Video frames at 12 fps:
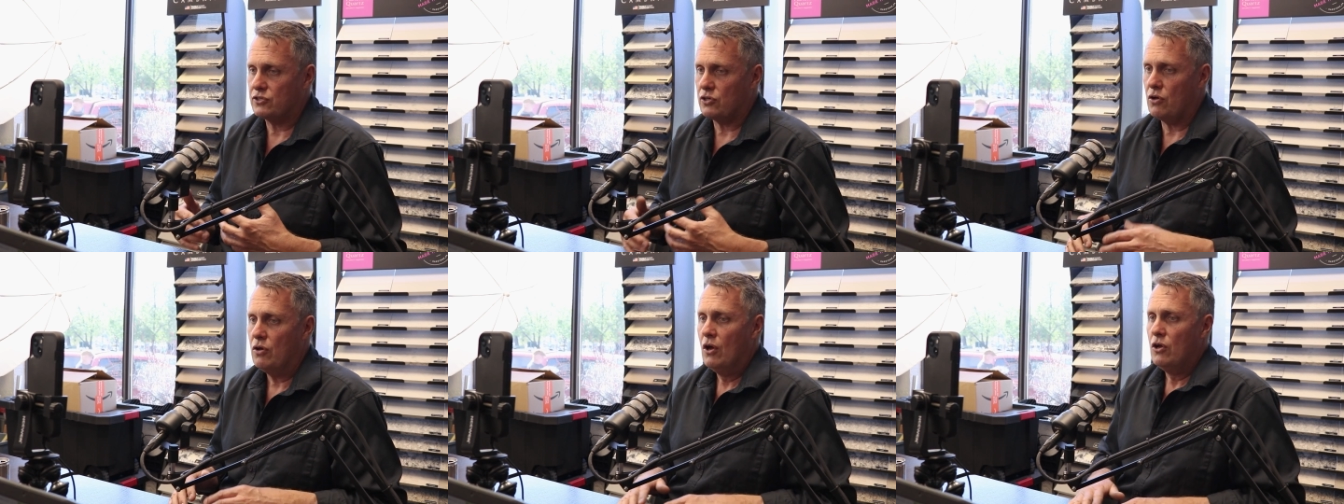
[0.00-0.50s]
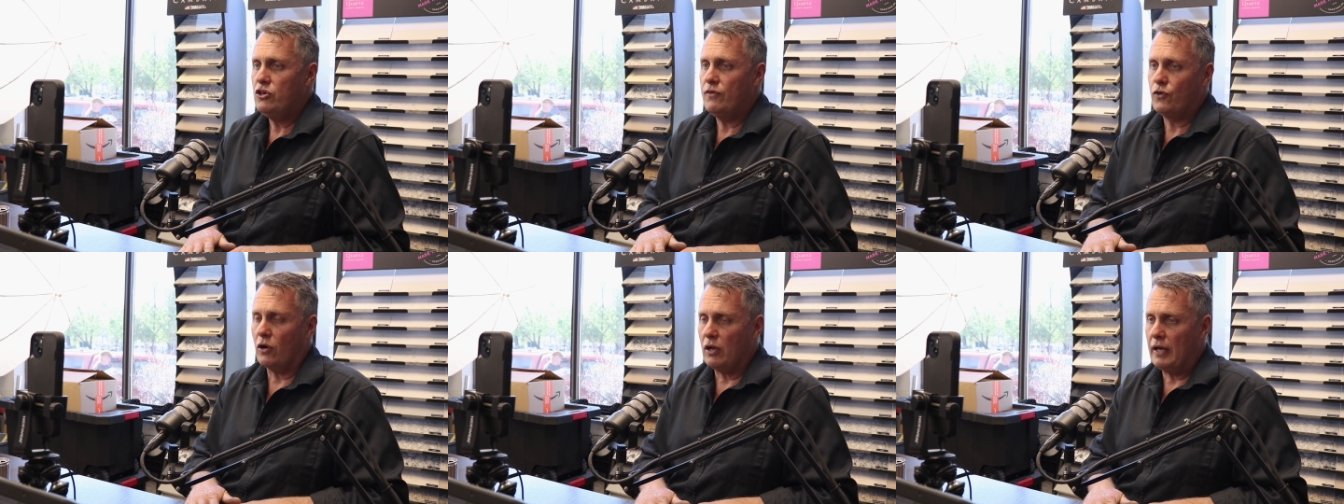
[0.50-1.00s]
So
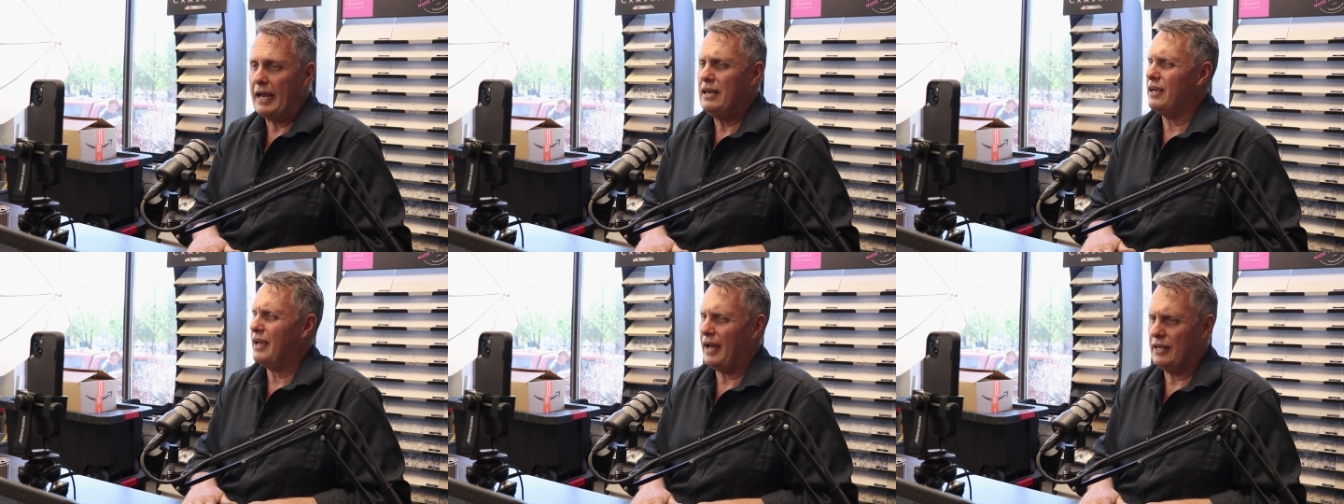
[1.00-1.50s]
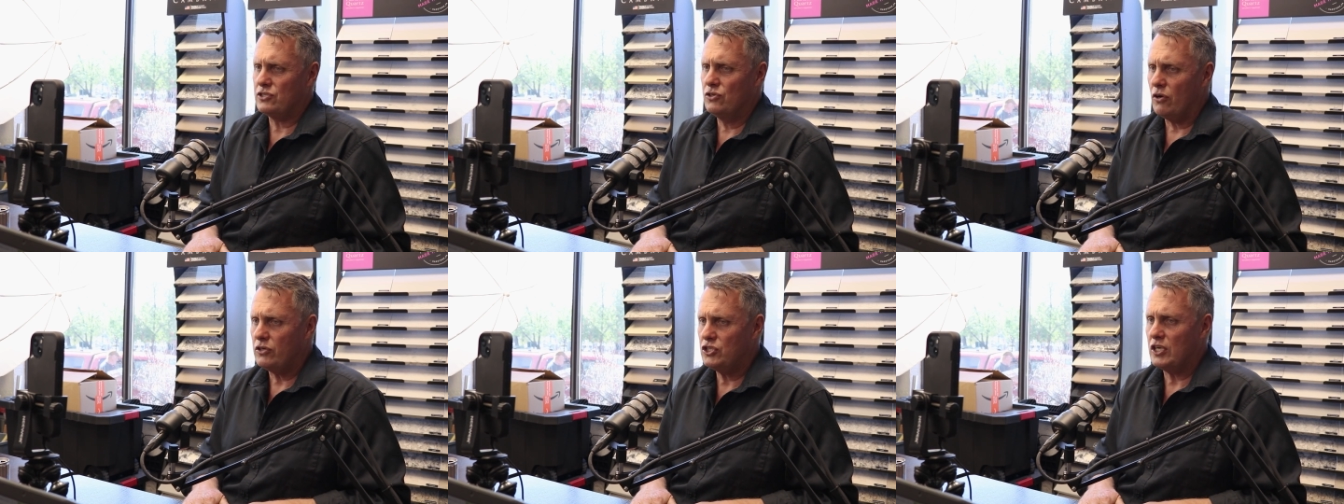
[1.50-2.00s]
you've got to, and you can It's
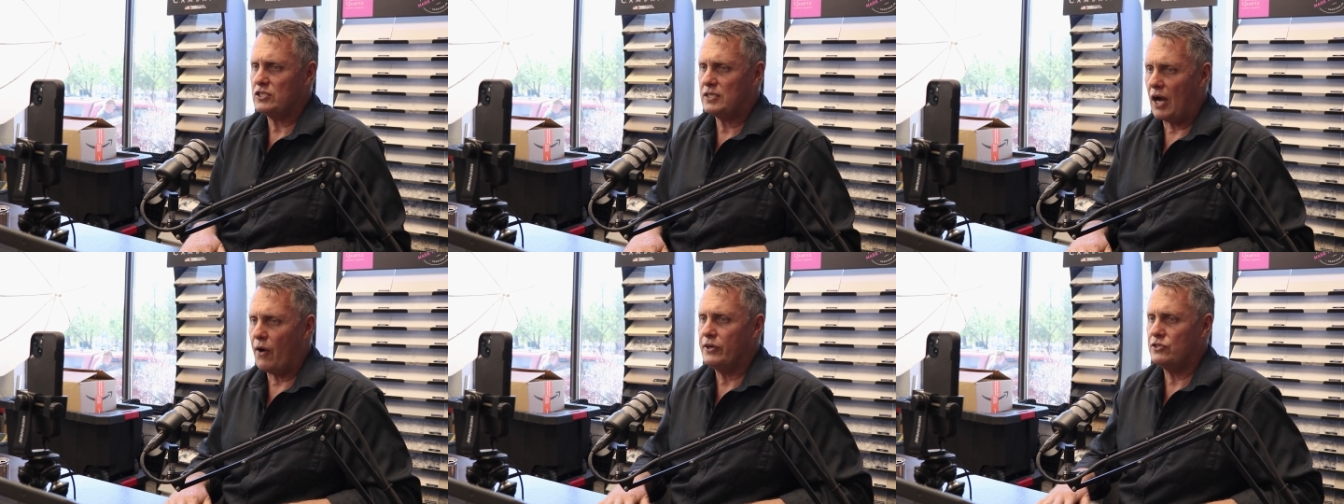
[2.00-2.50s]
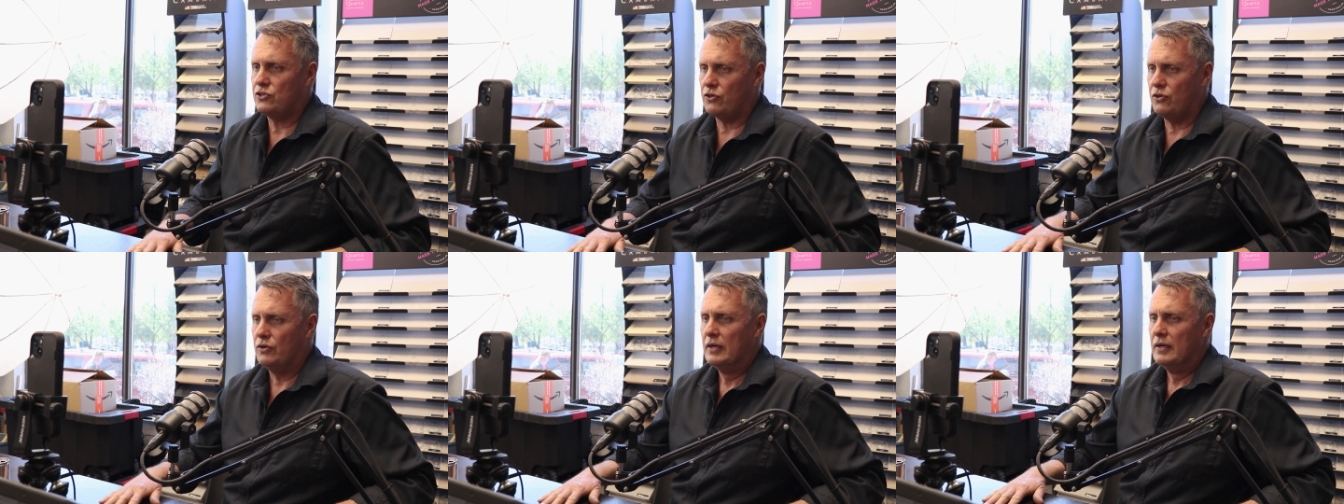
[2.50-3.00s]
not just going
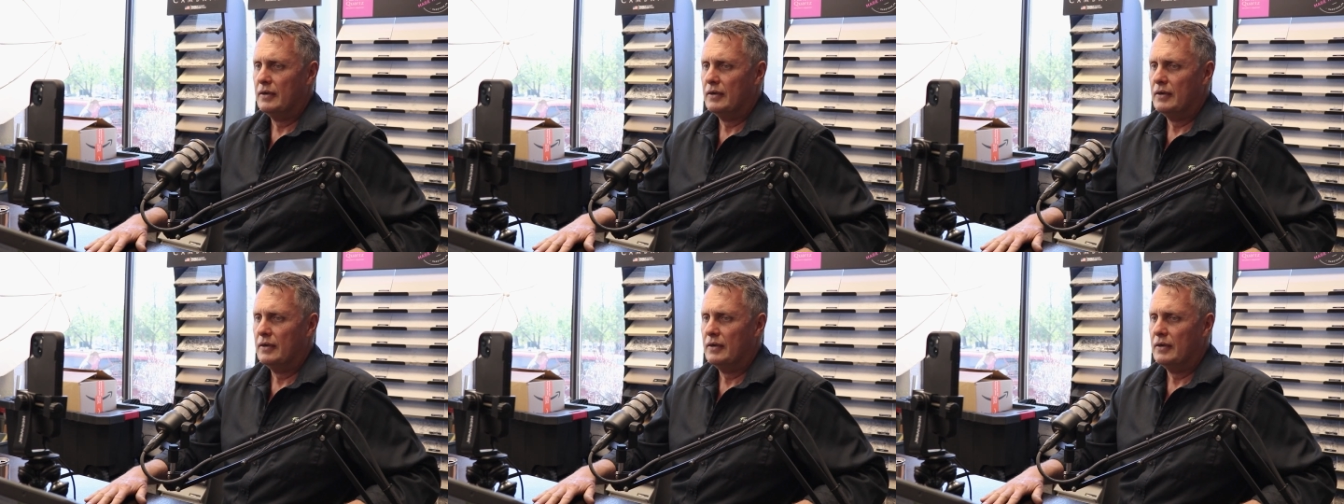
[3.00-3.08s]
to